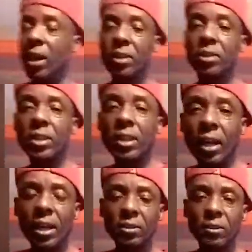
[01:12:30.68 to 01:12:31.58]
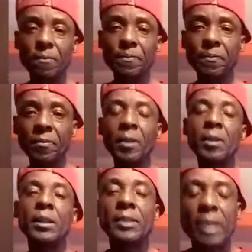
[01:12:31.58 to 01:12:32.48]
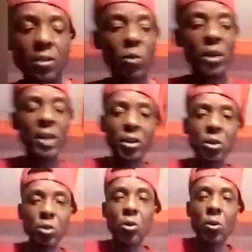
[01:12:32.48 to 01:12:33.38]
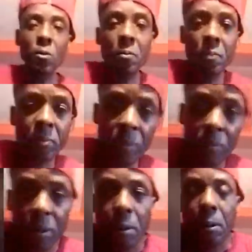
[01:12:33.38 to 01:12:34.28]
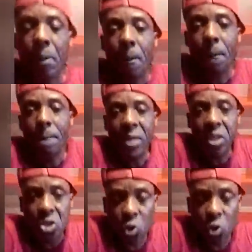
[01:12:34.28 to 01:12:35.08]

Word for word: on, You think of that. Mm -hmm. Then when that don't done but. Meg is